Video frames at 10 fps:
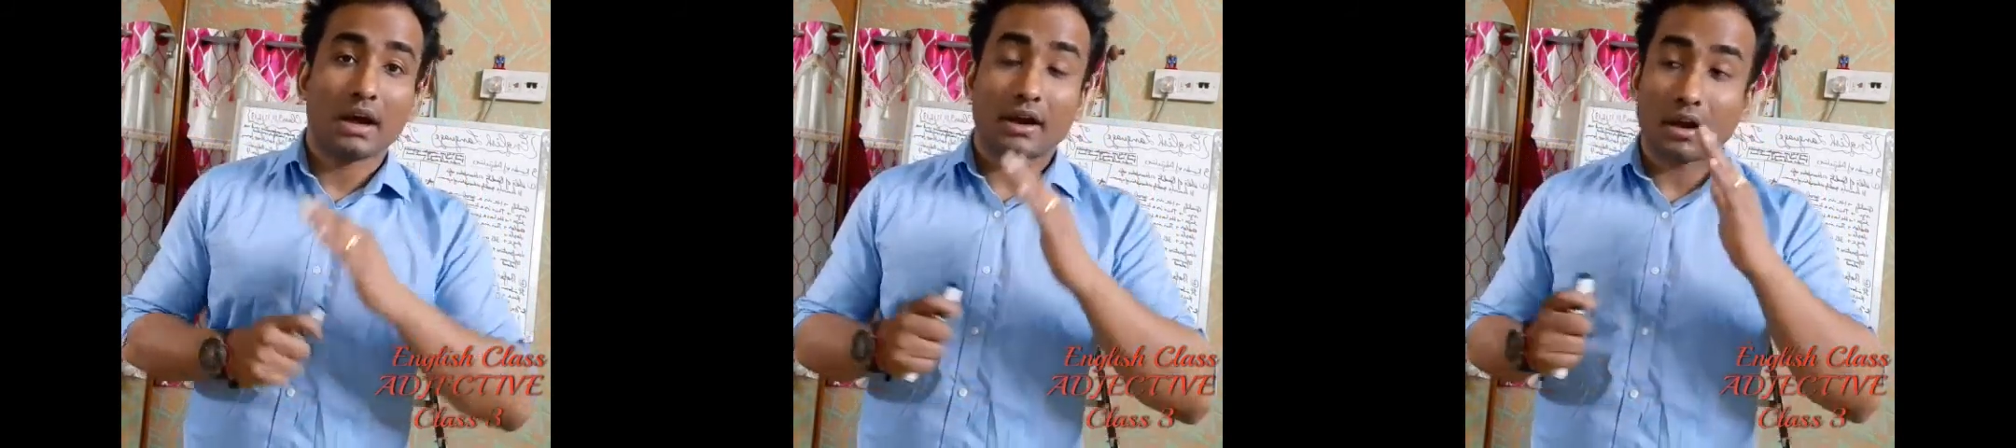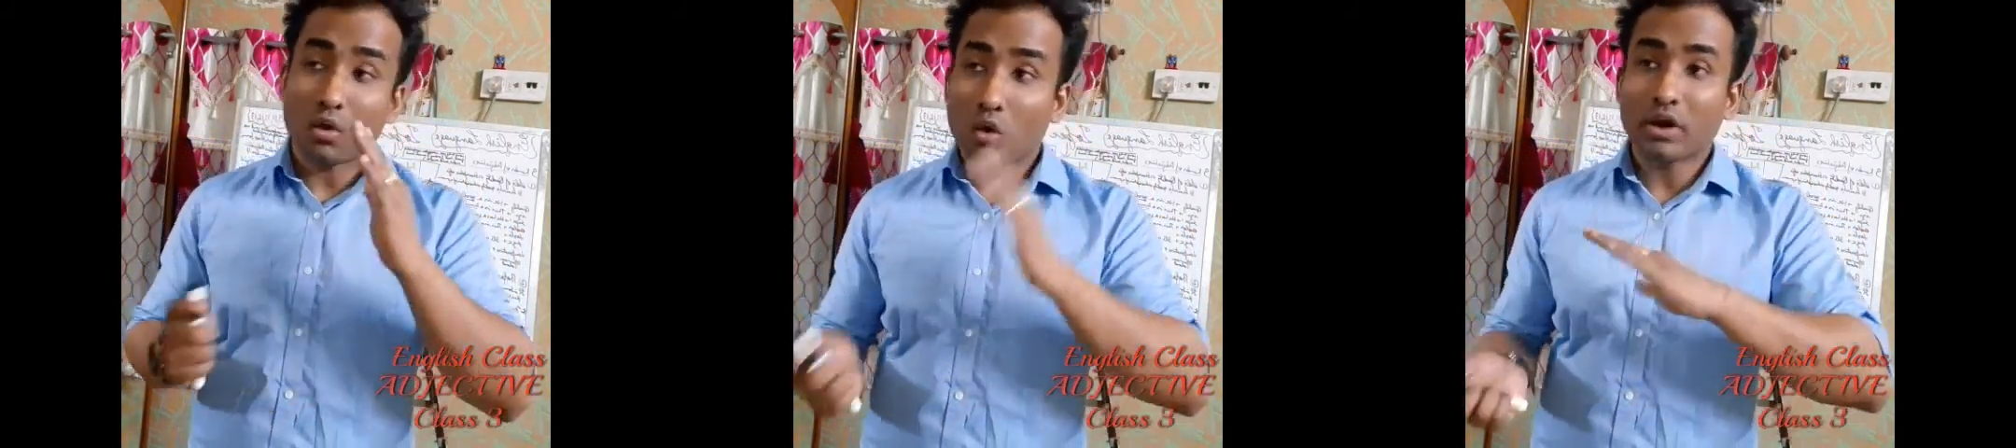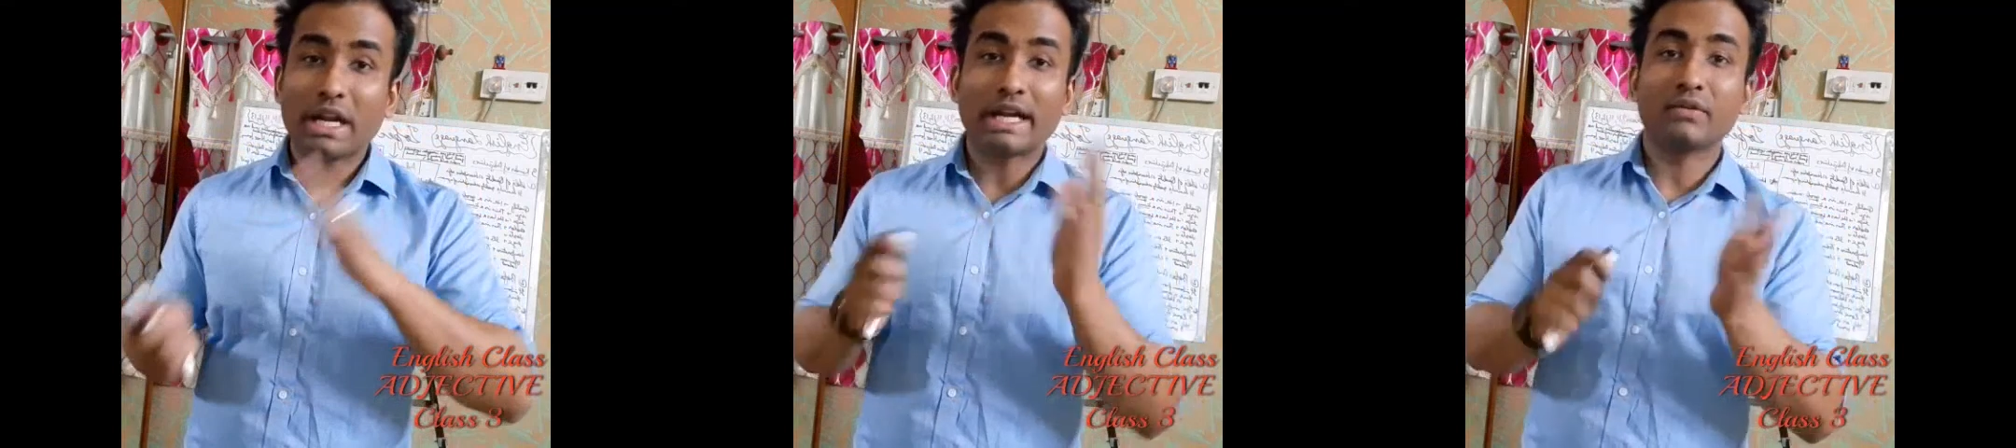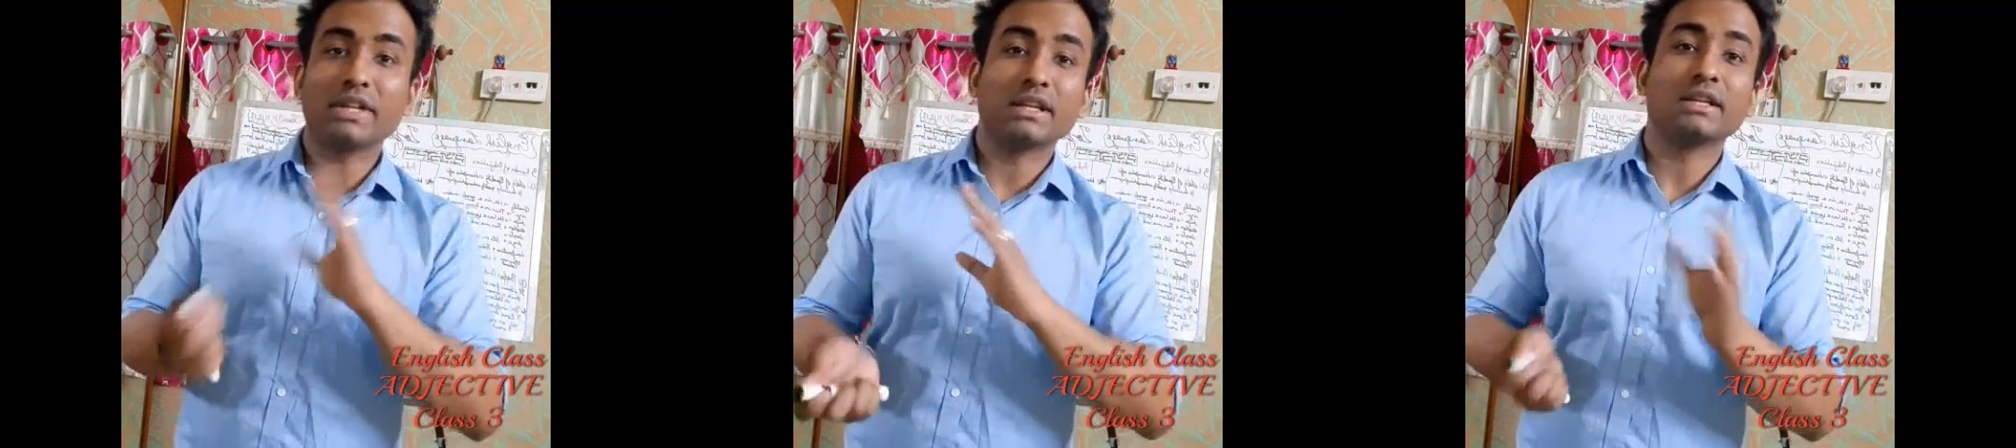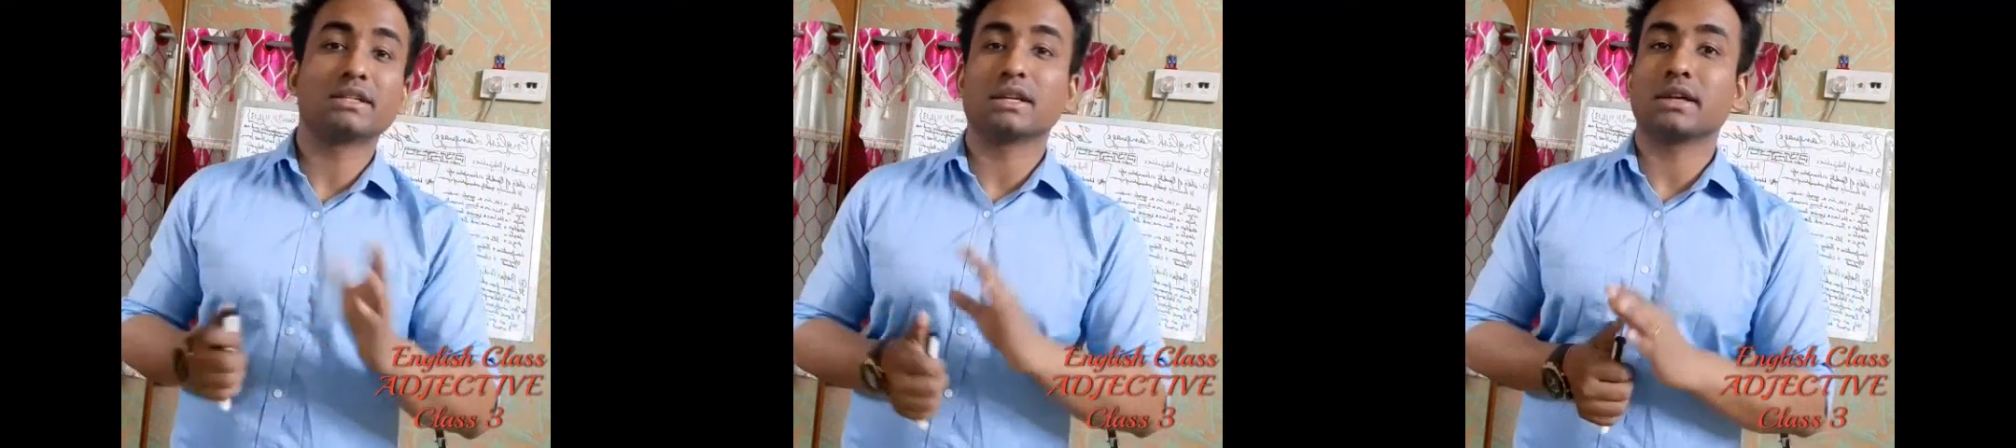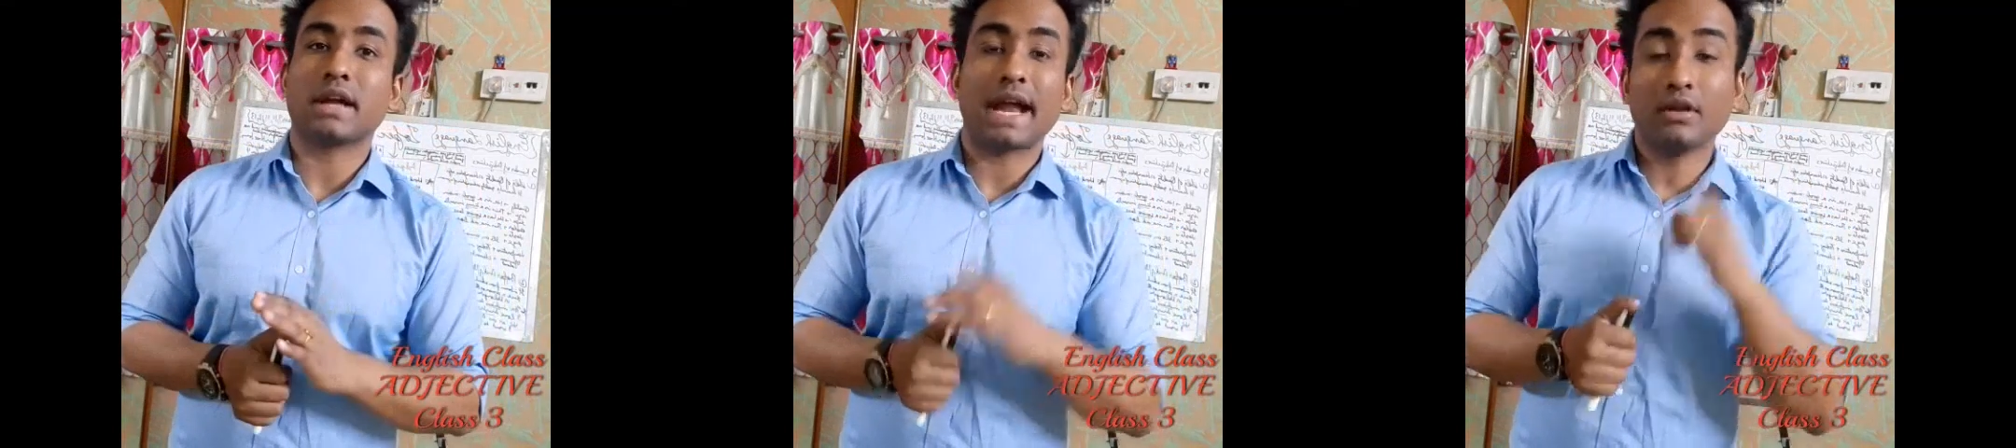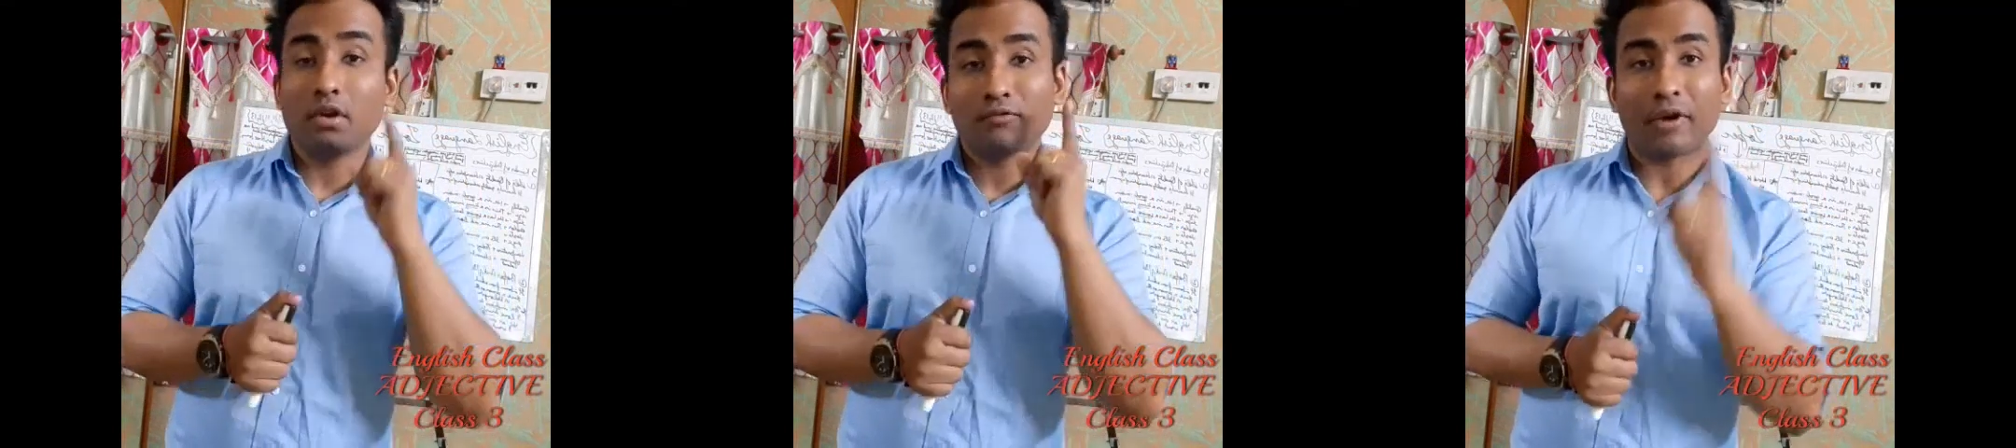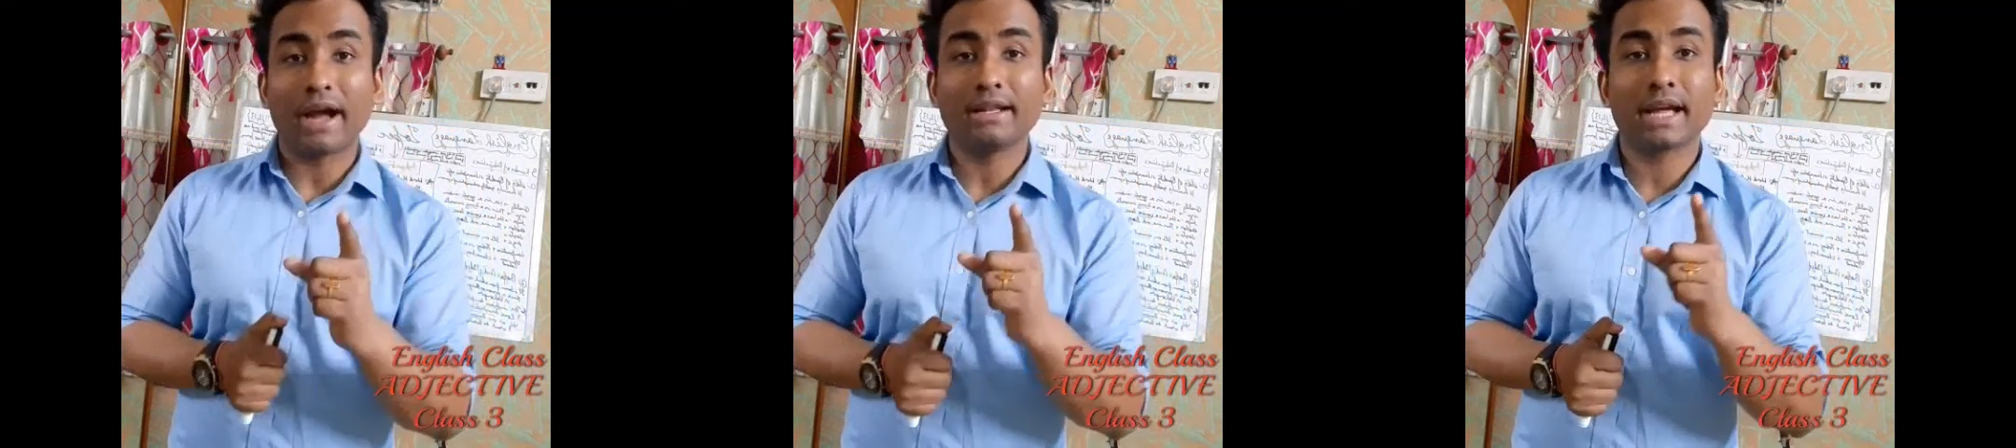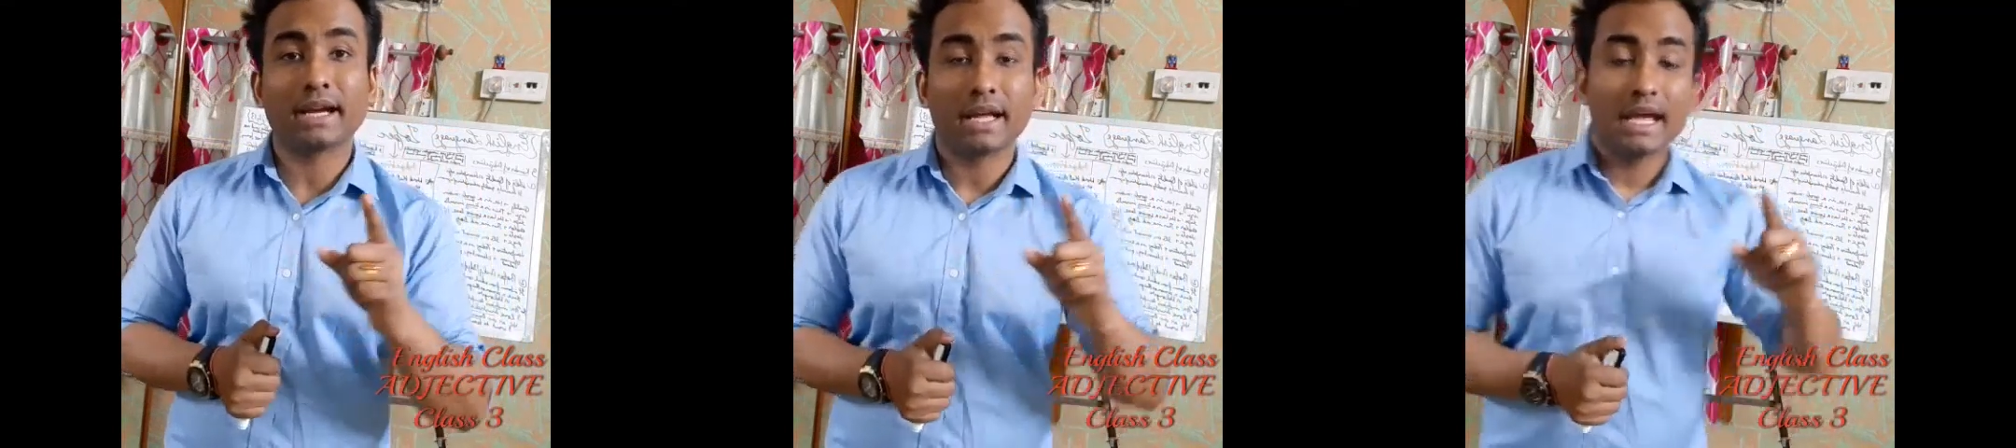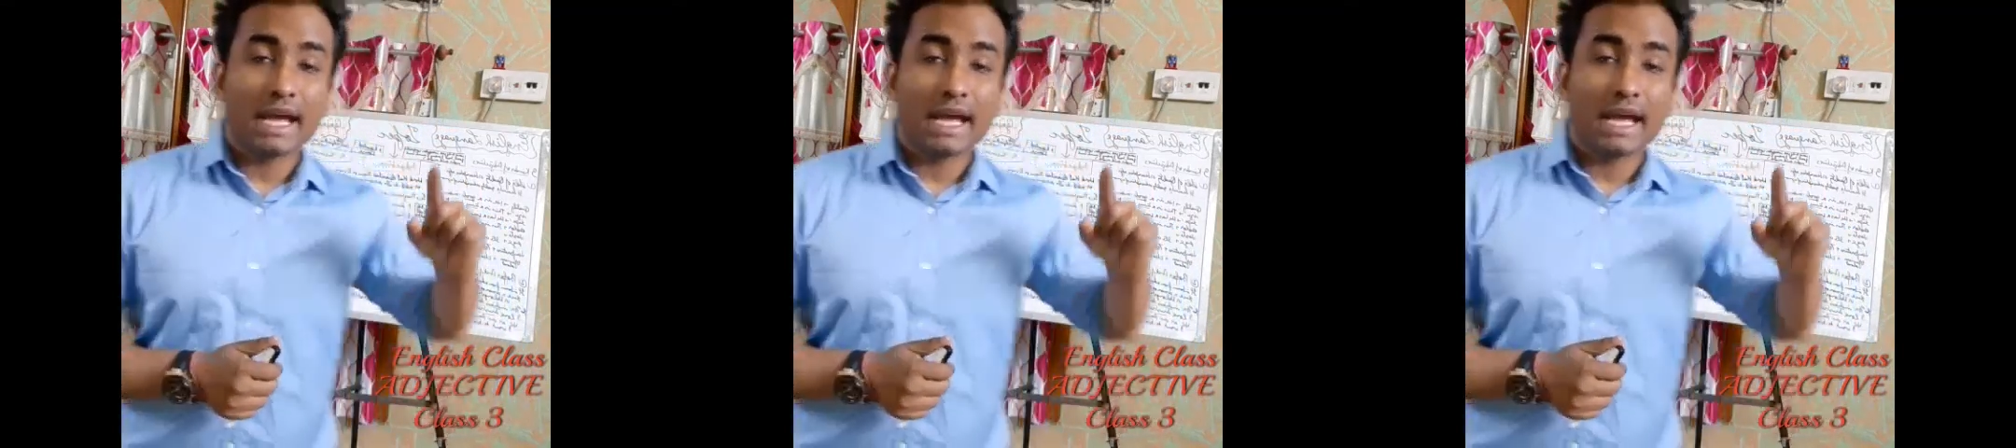correlate with each other, and you will find that